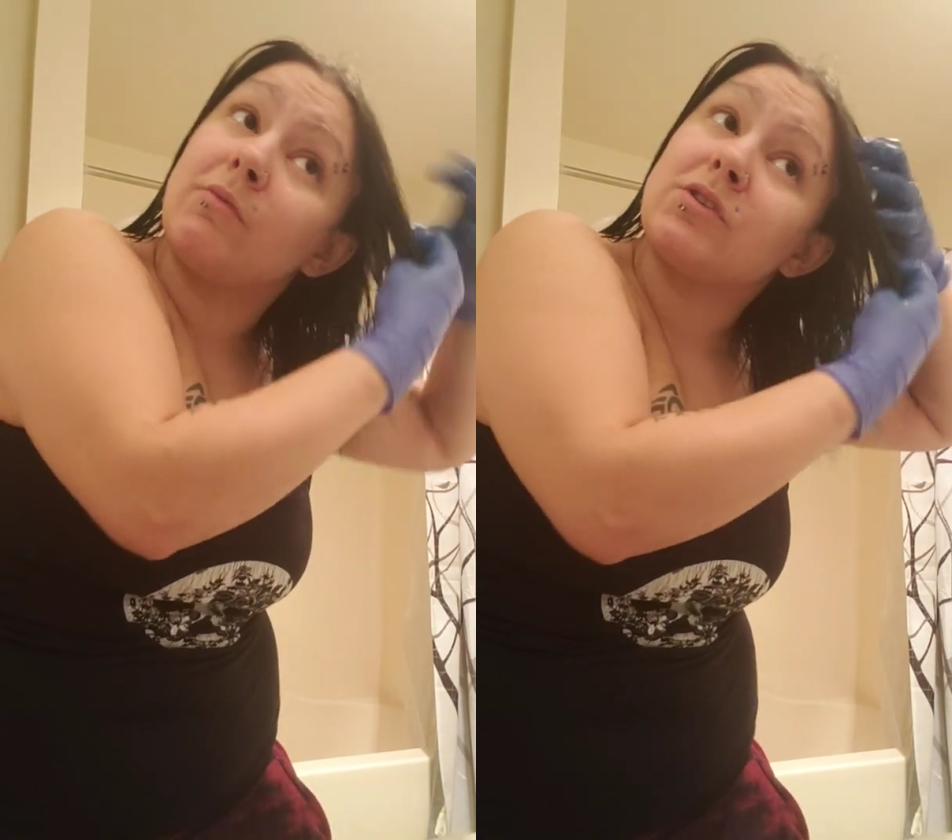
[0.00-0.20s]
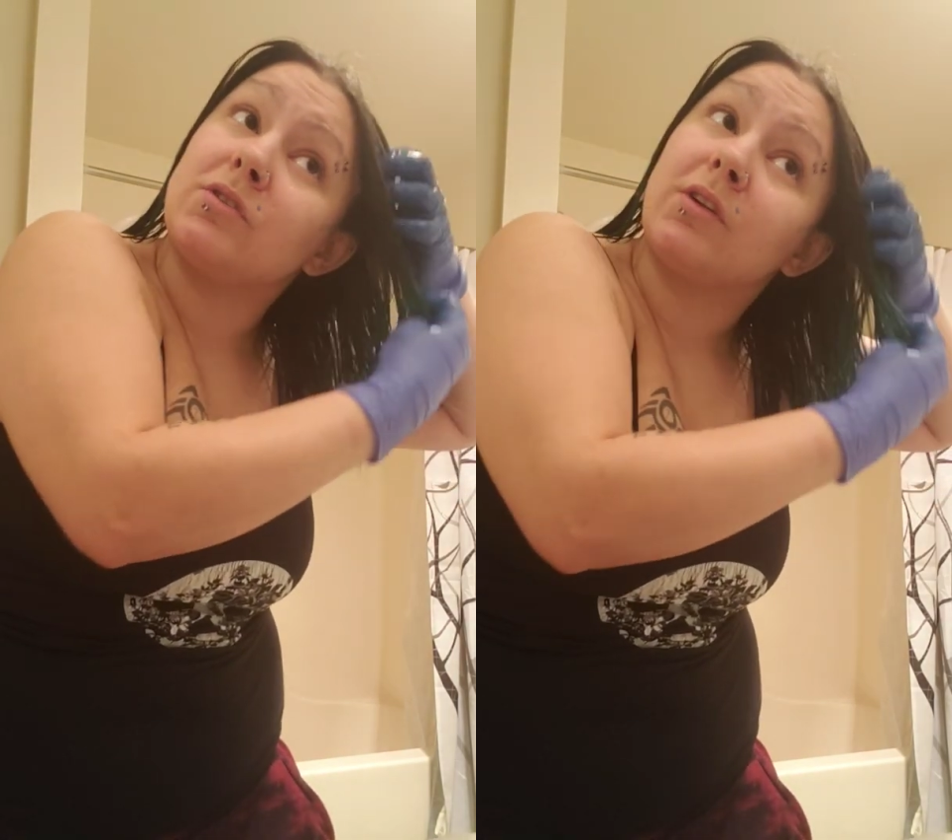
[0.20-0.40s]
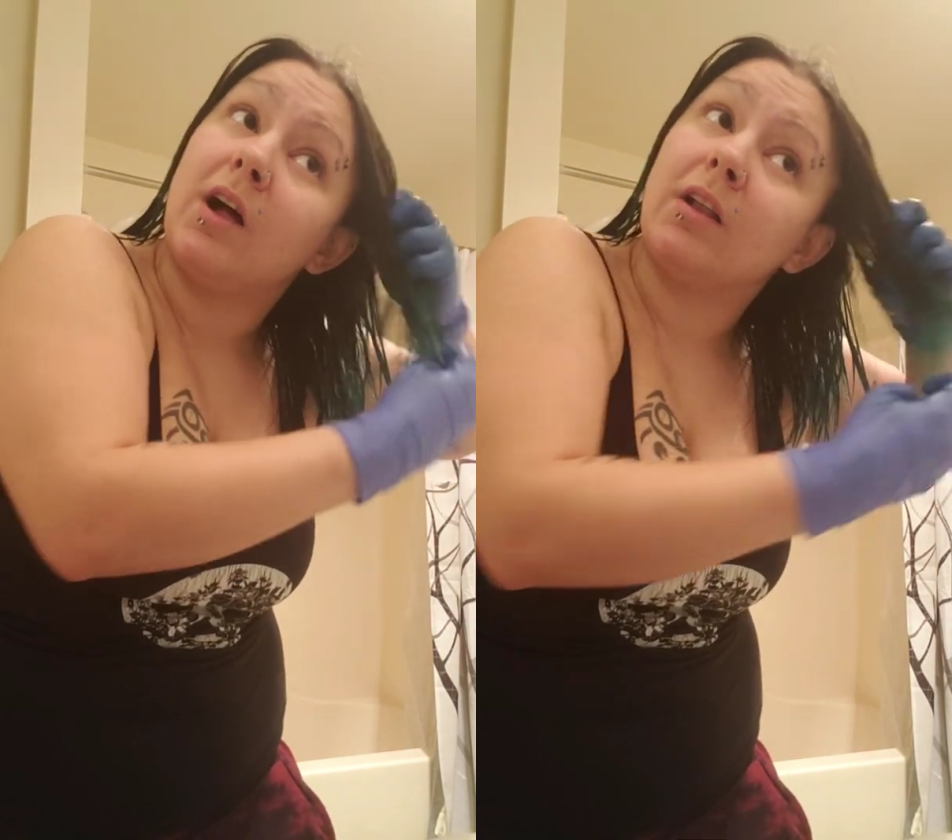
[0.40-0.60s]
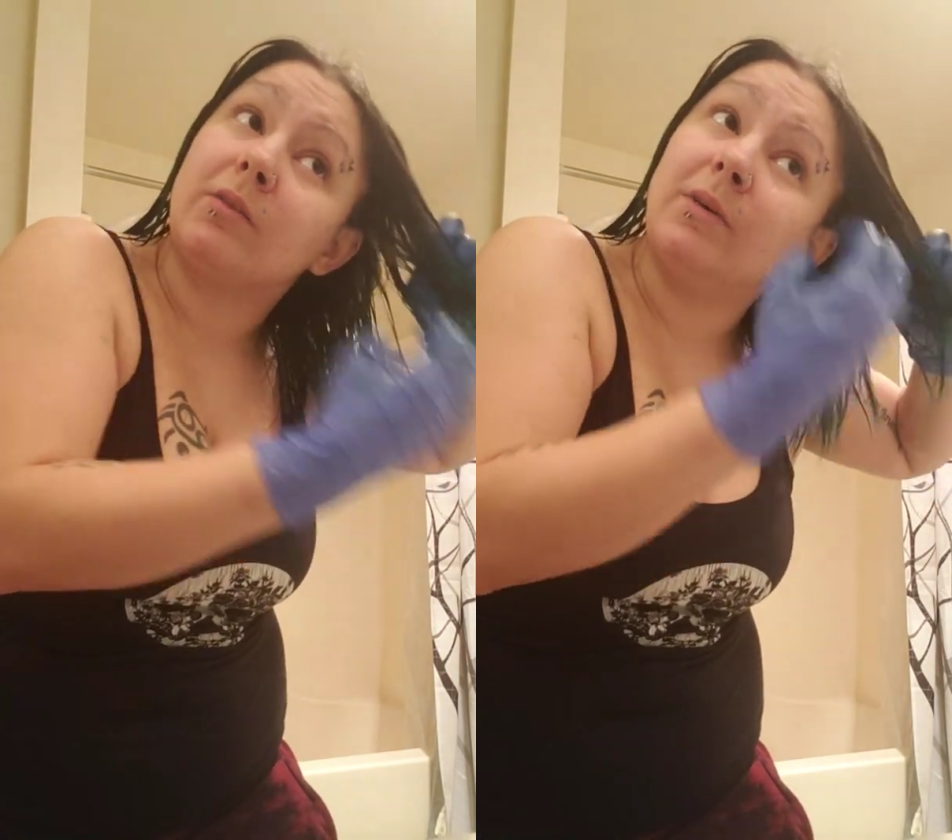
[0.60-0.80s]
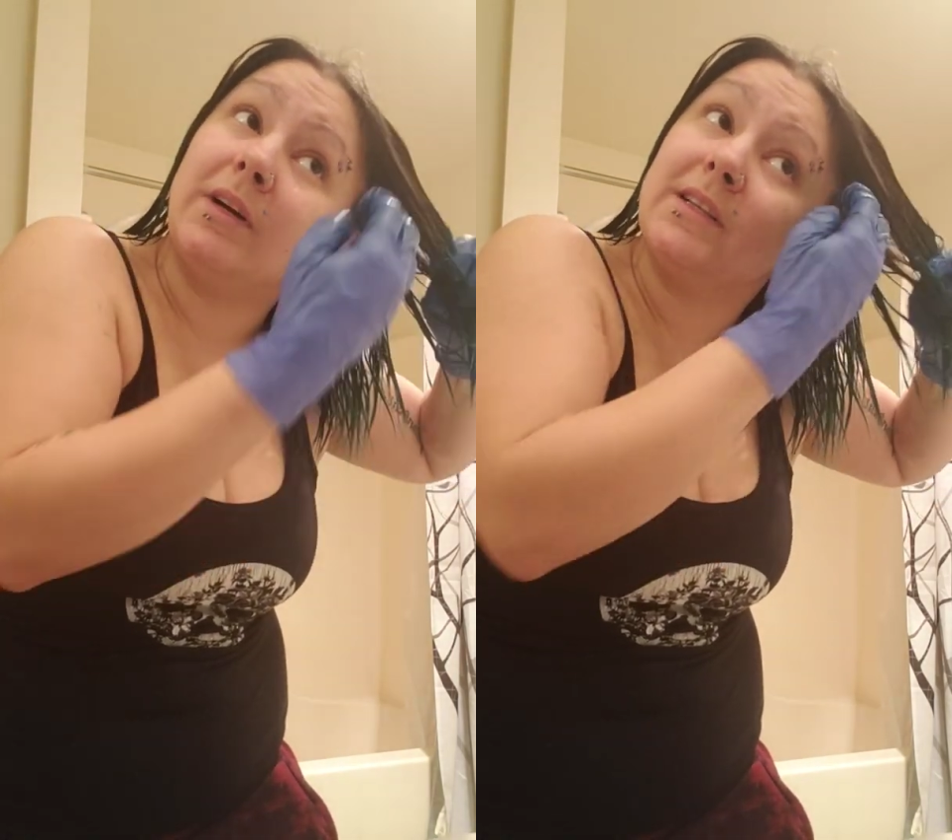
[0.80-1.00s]
original
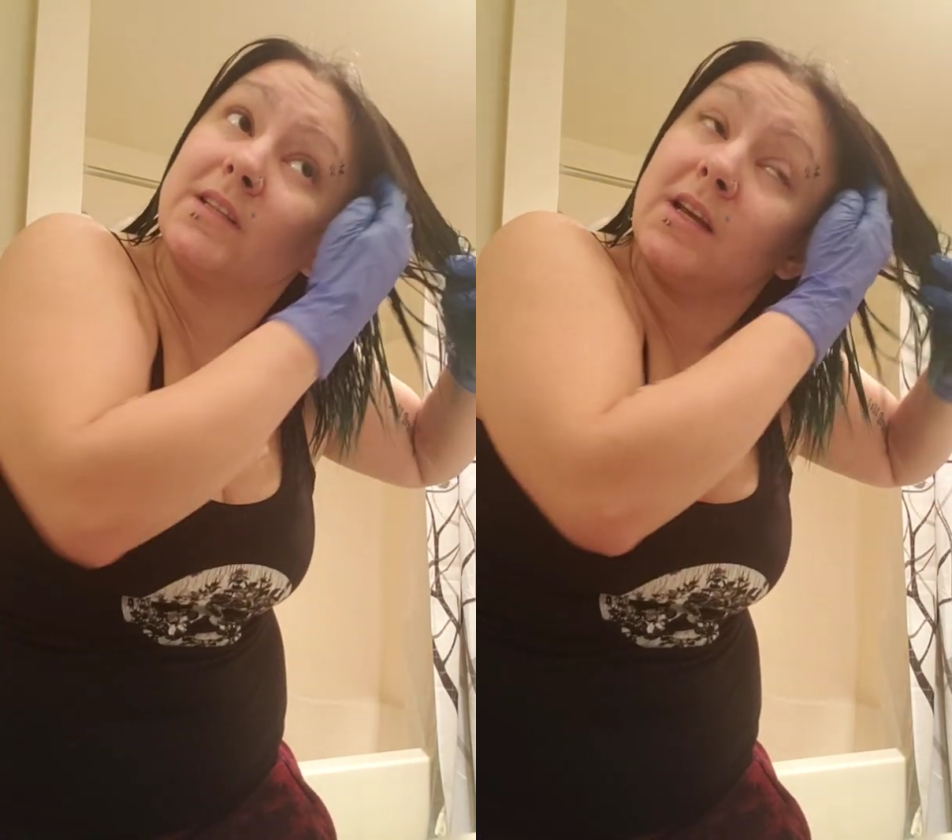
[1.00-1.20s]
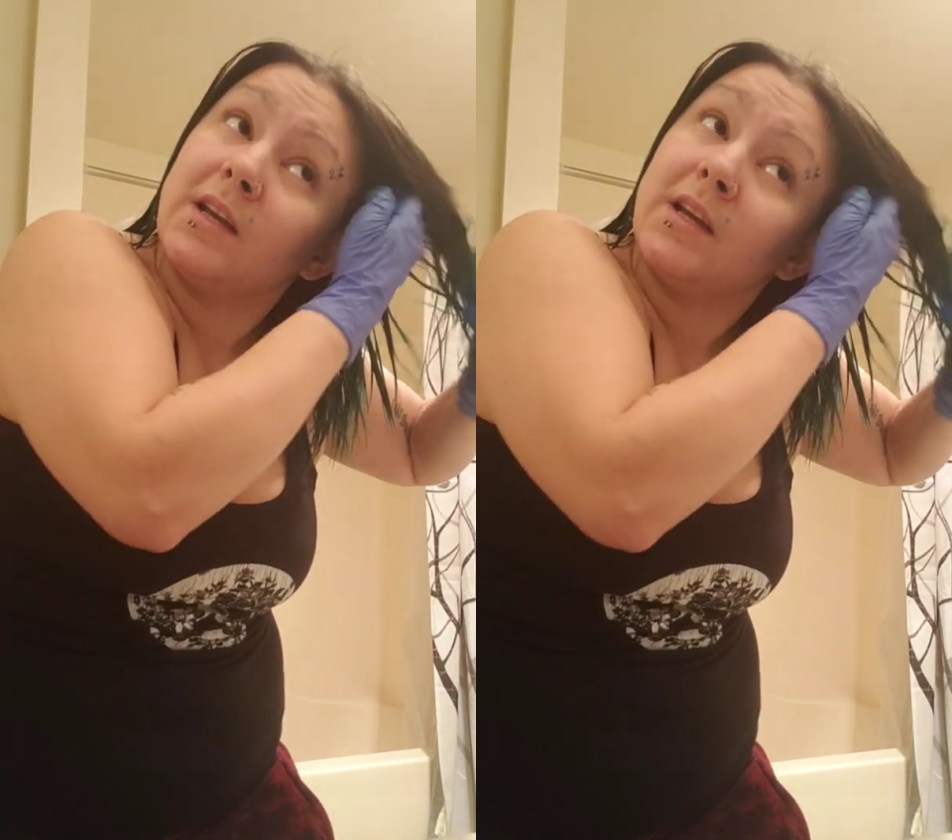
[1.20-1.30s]
color was.